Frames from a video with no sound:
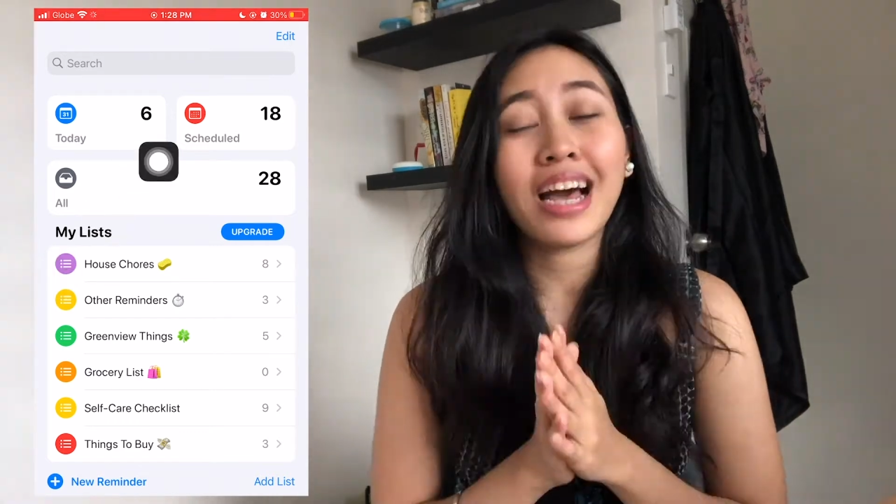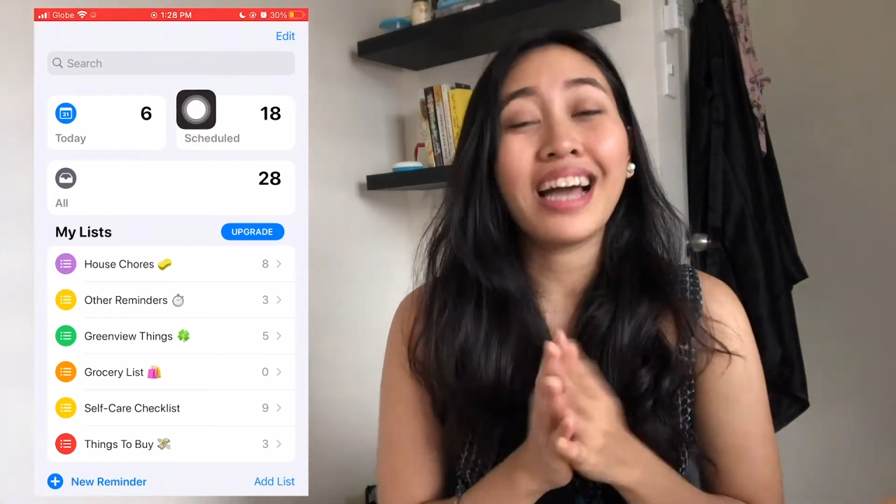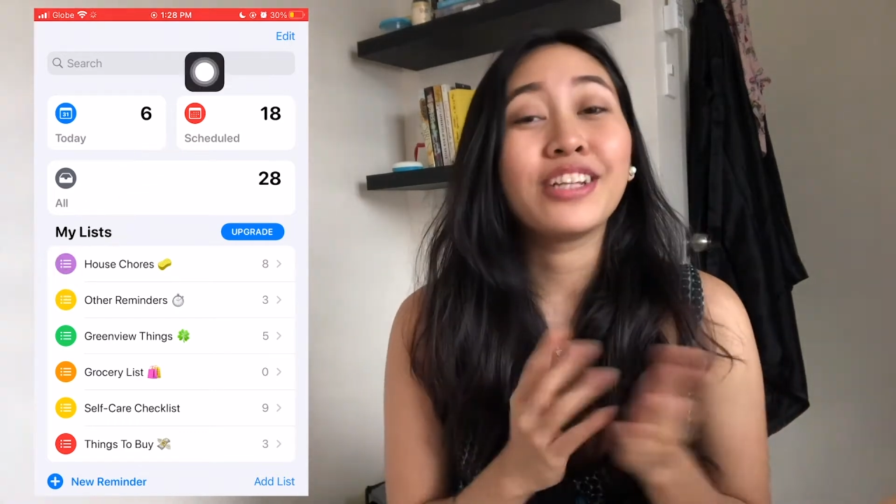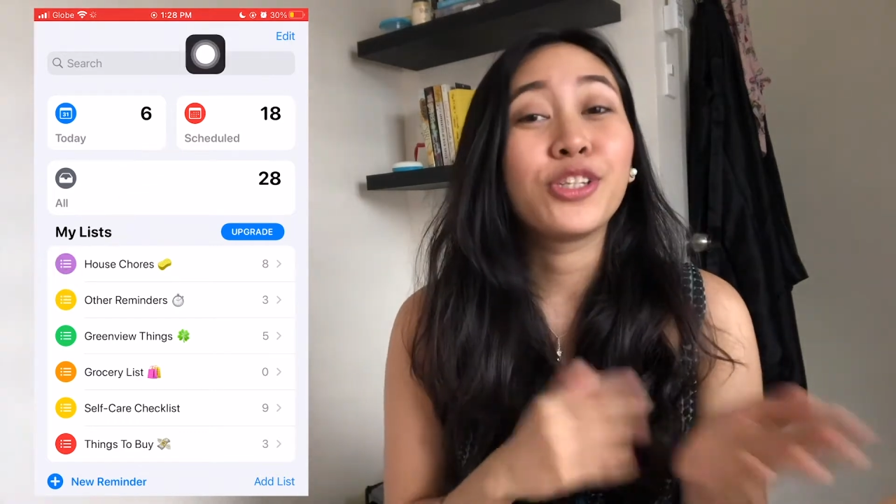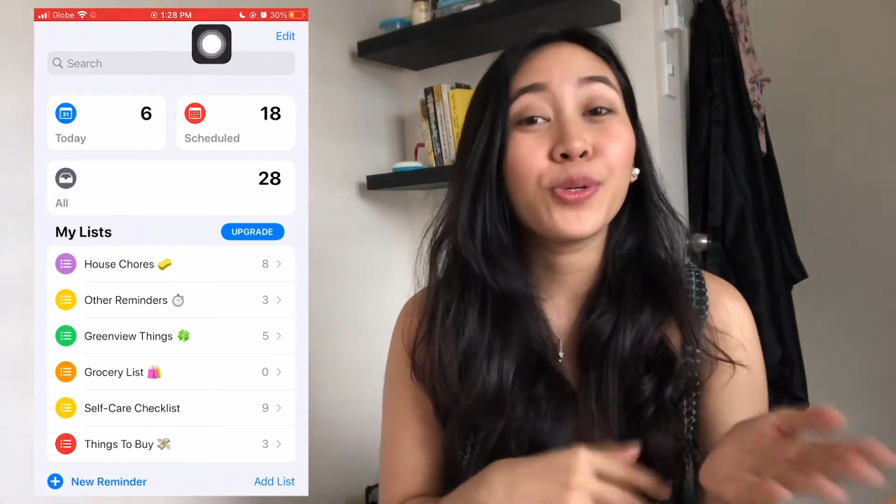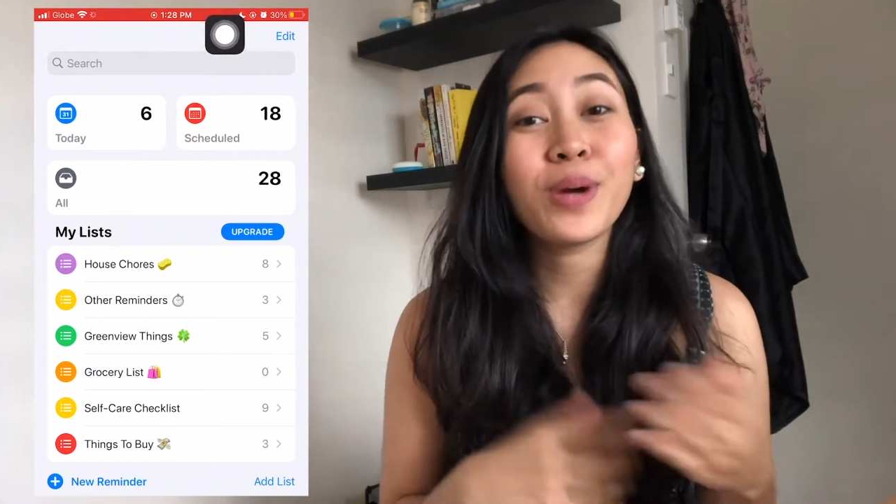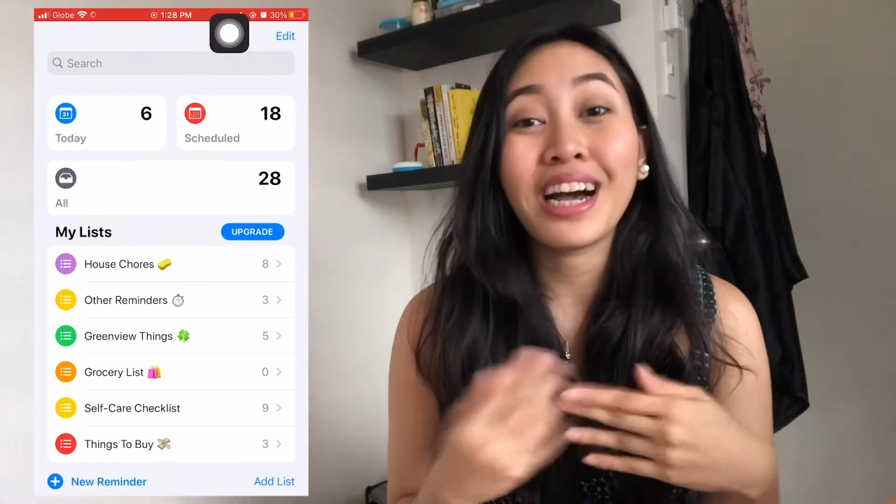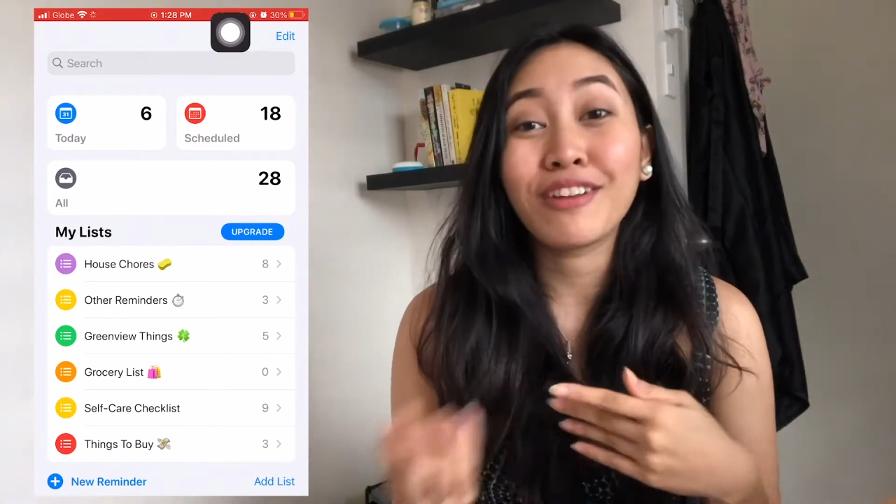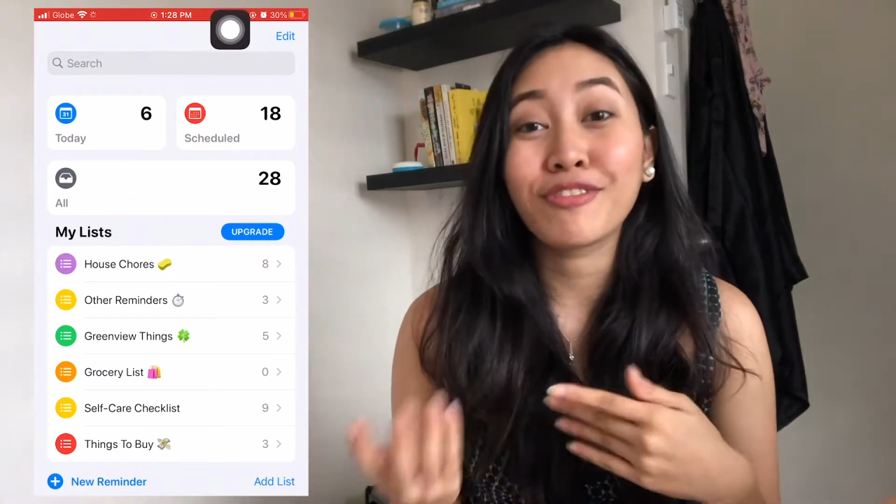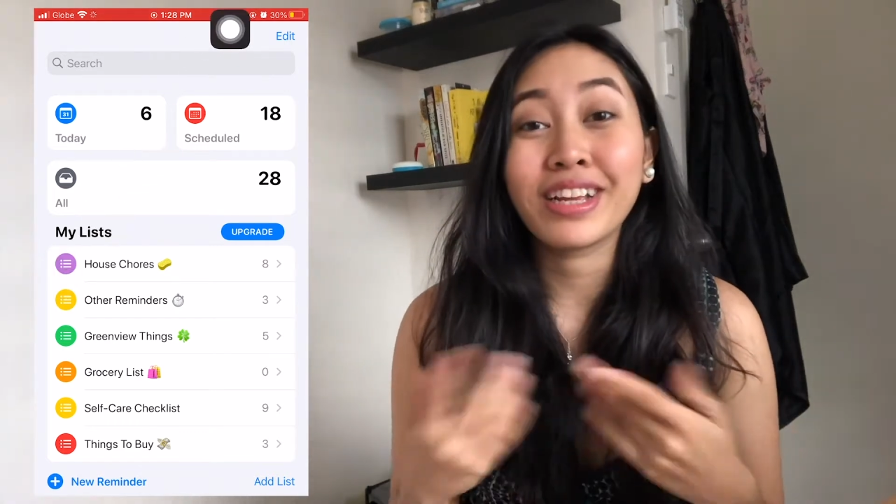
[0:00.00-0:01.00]
I do
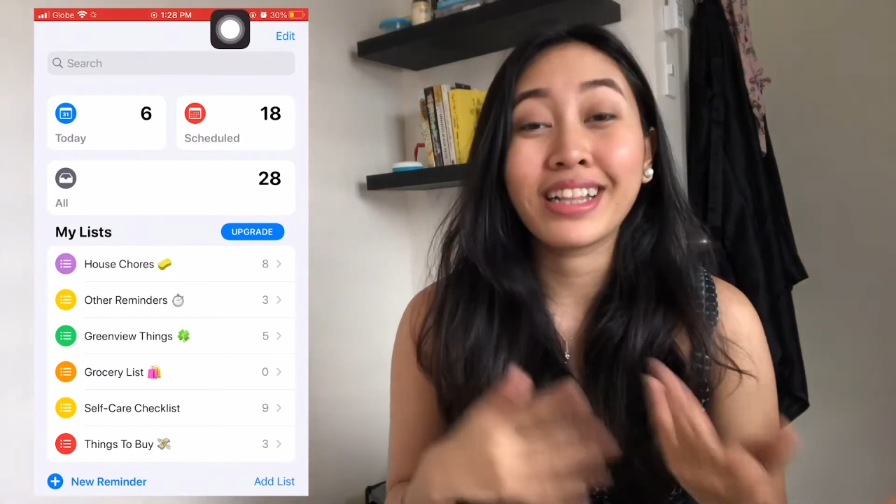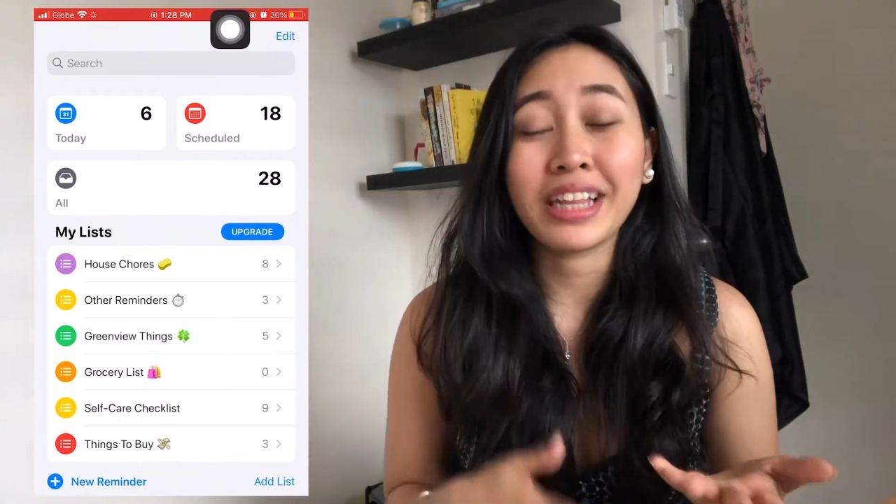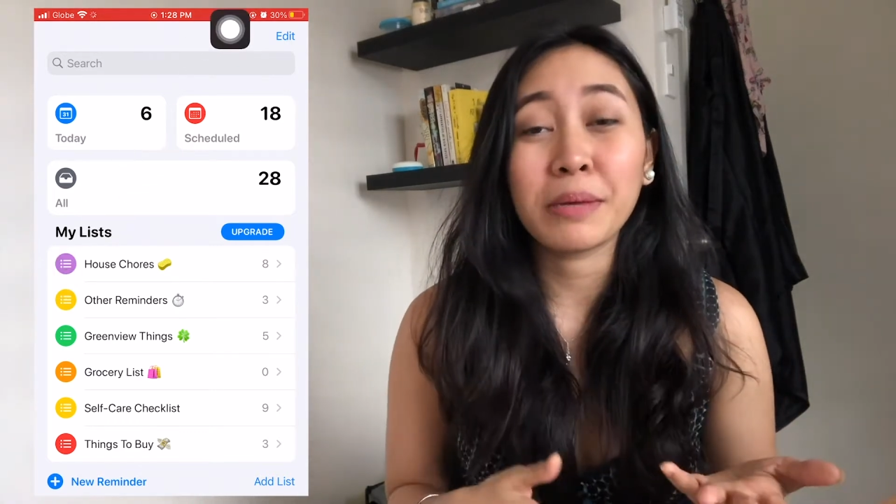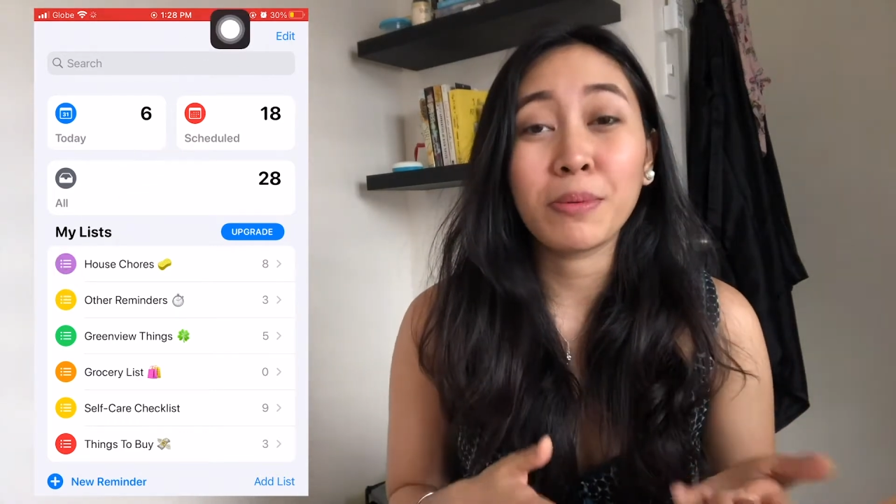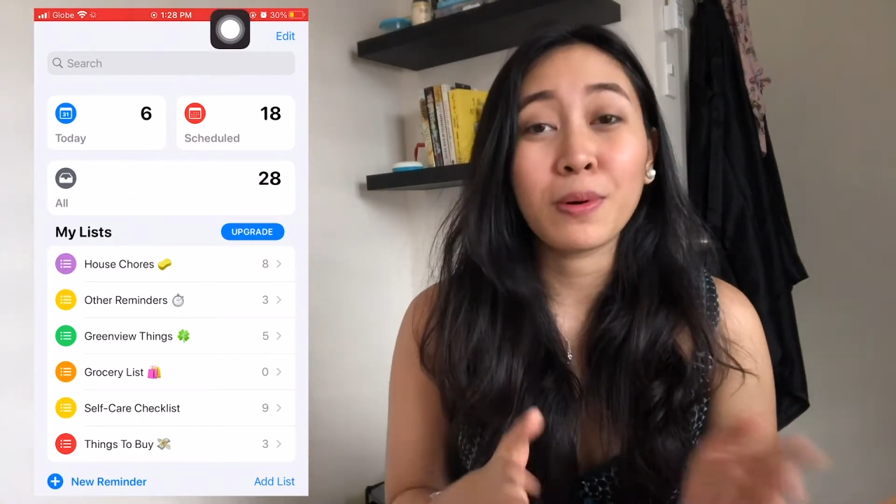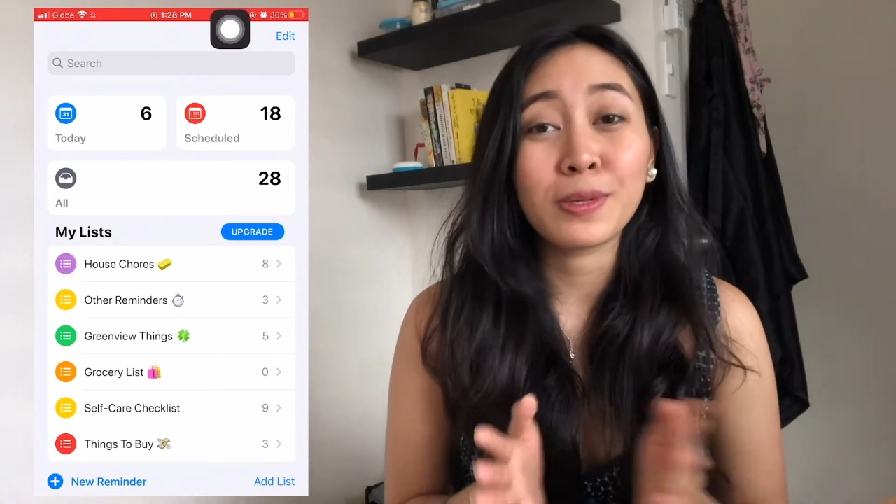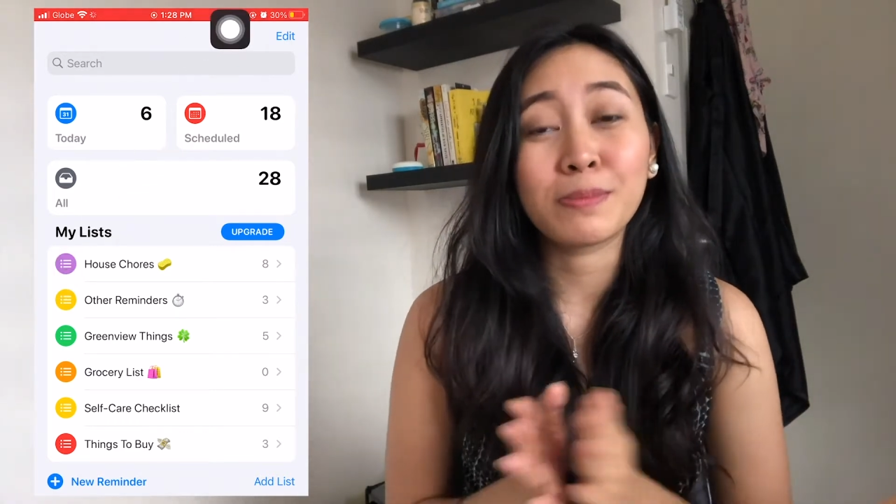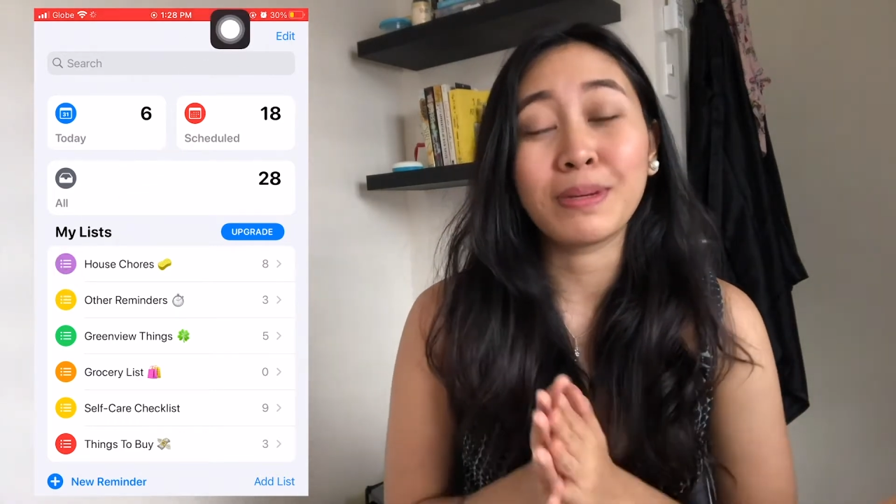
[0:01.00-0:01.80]
have like labels,